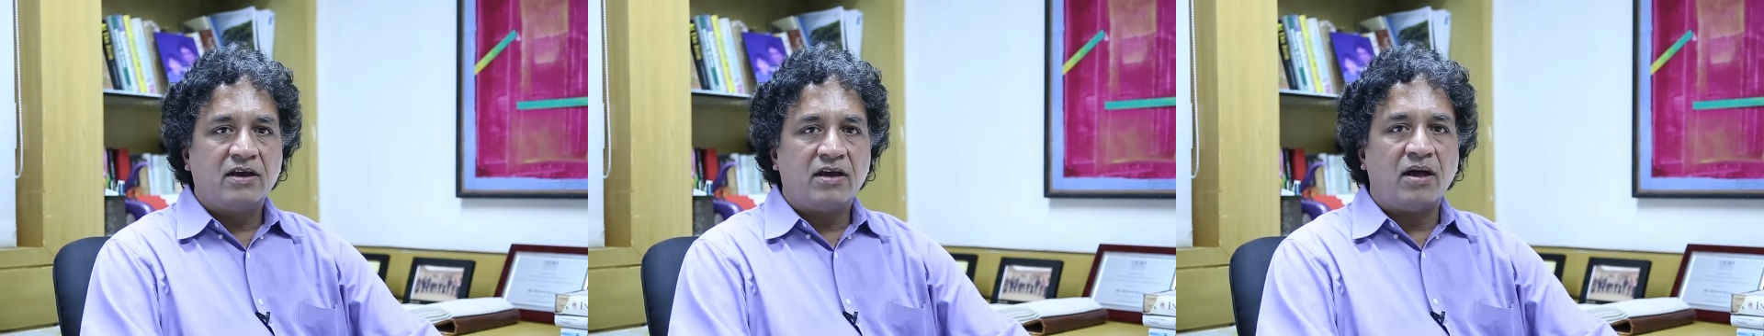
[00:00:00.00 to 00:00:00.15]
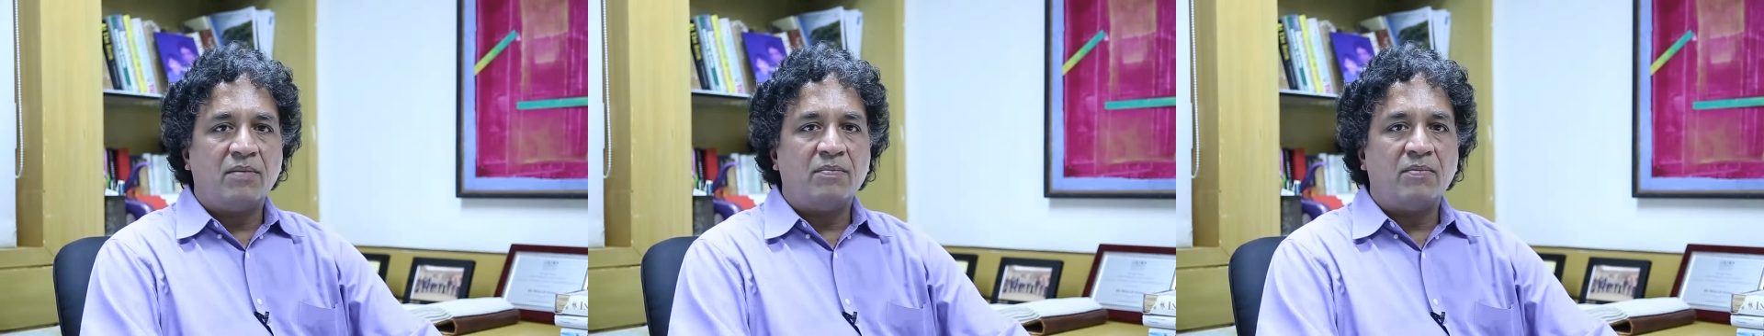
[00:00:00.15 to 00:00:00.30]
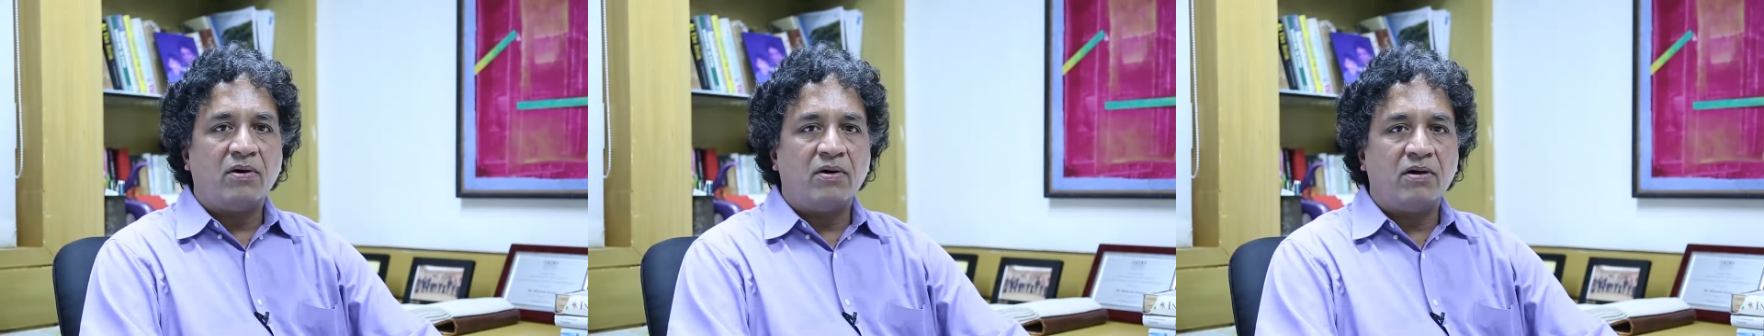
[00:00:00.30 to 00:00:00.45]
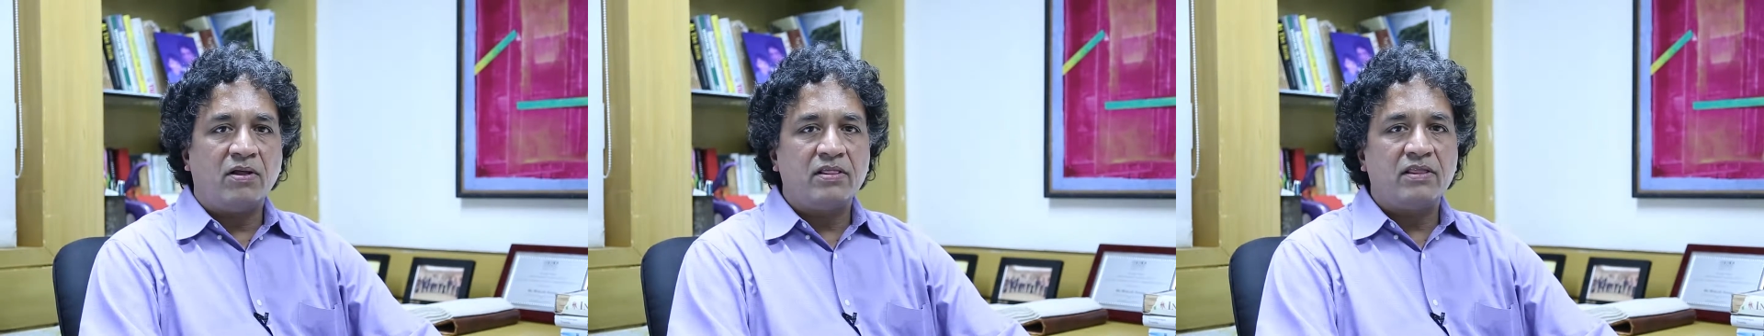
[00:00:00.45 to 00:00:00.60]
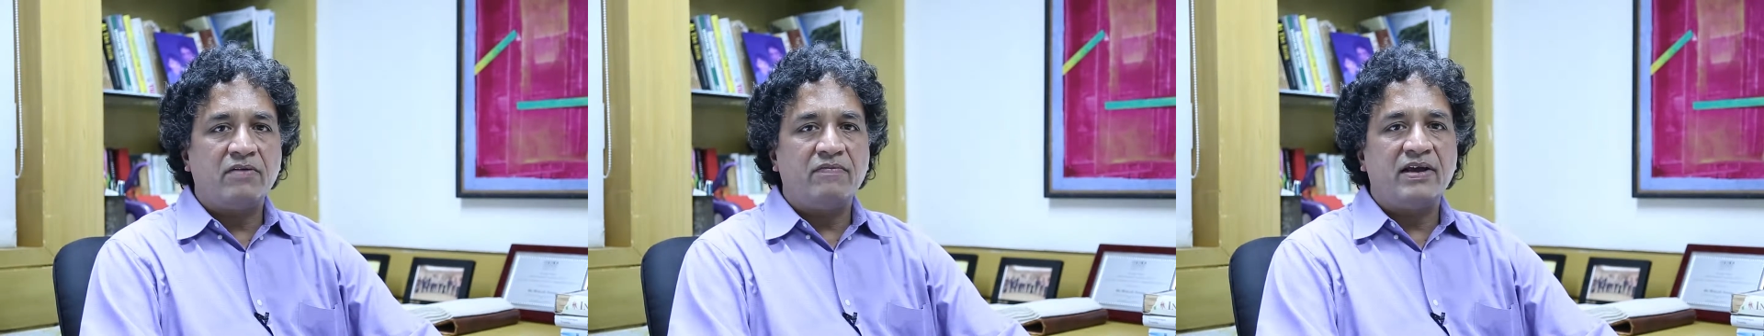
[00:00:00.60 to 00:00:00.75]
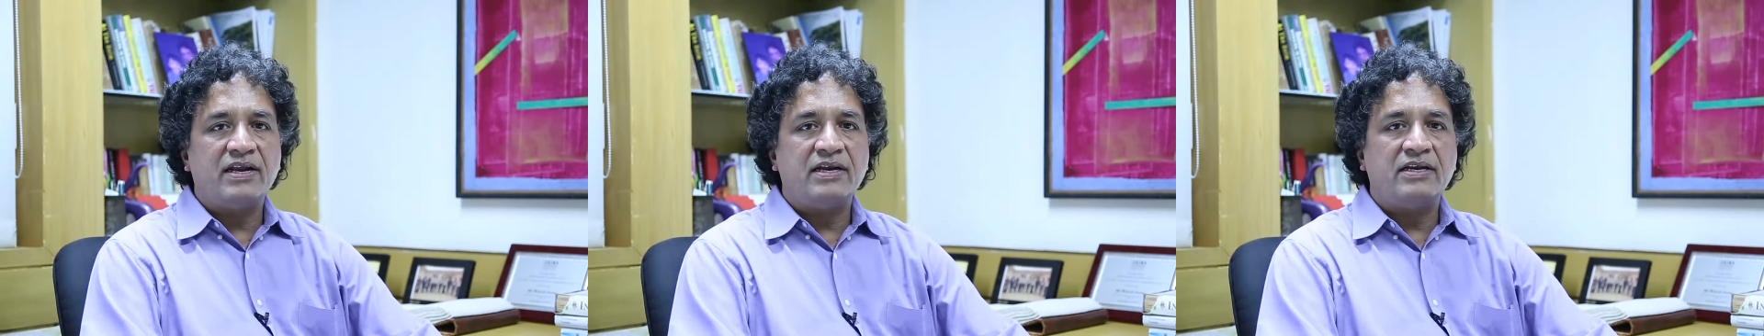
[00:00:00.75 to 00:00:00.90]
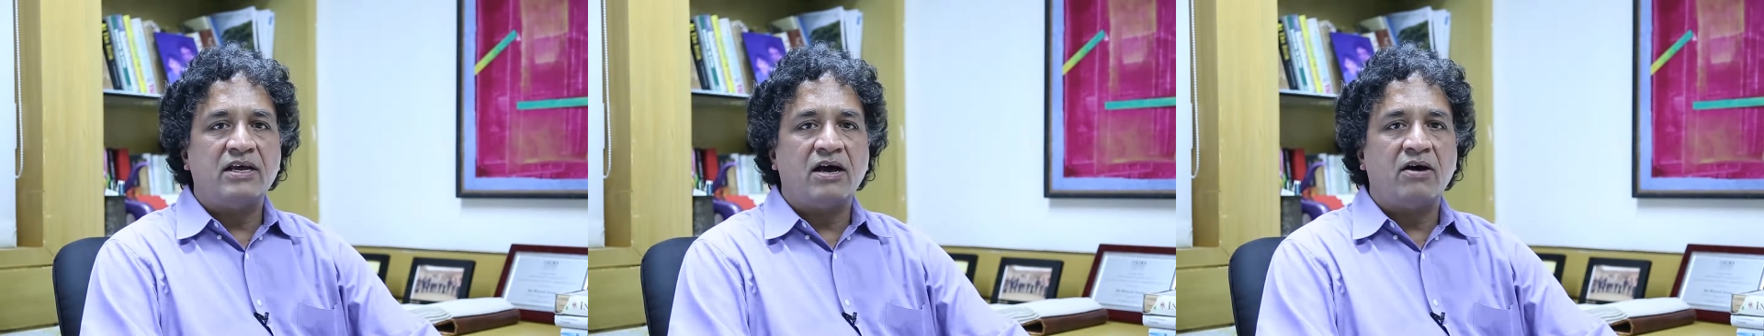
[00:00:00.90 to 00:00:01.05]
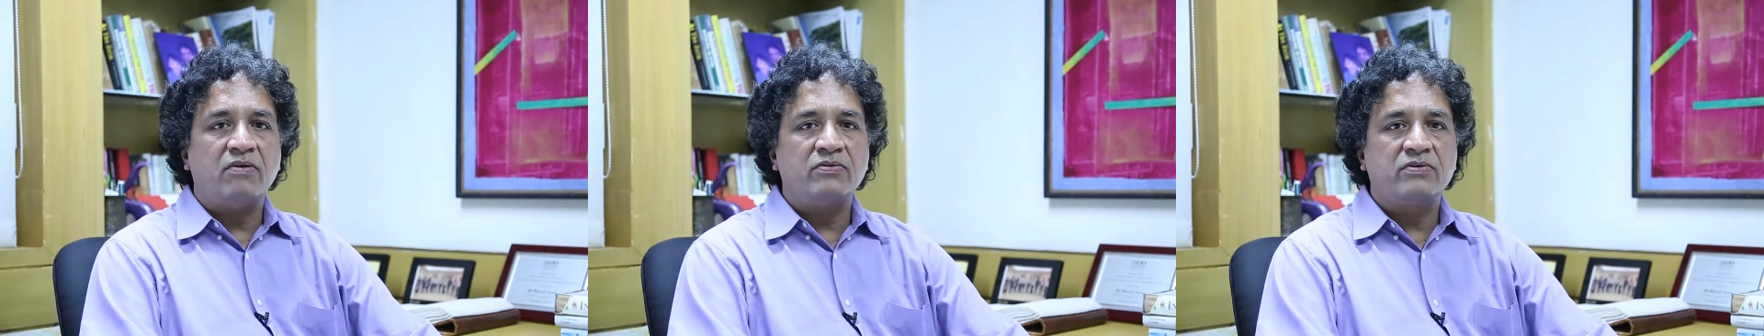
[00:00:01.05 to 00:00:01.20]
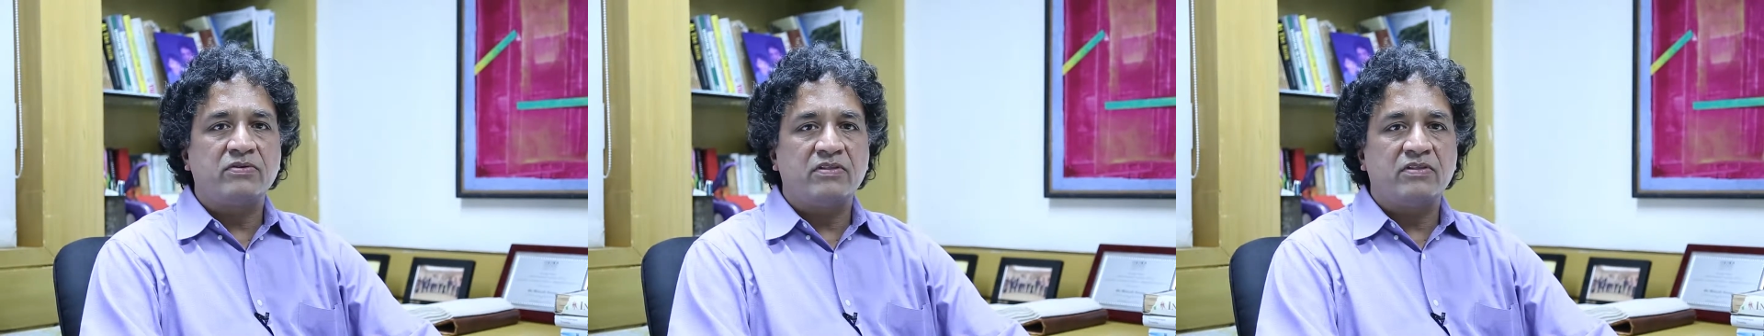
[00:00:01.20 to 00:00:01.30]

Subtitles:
come all the way down